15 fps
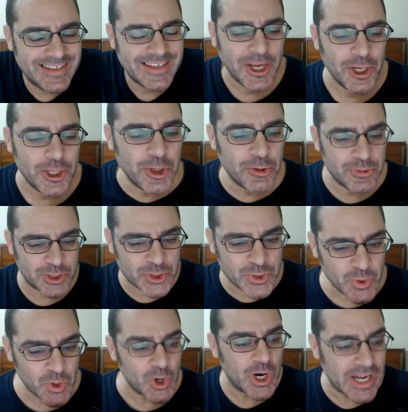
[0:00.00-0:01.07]
You
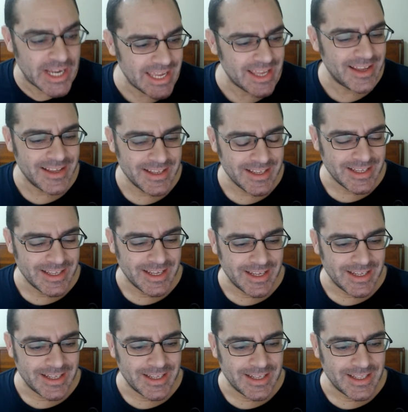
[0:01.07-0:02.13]
destroy
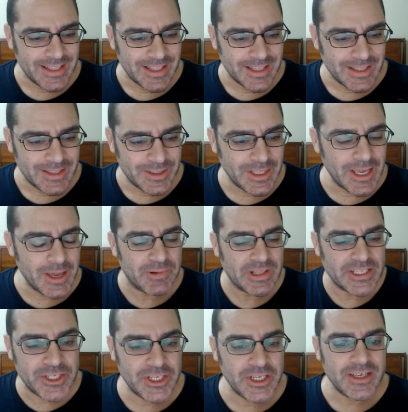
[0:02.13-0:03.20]
the
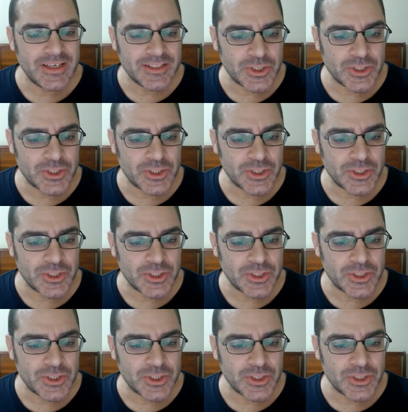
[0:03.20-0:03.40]
ability to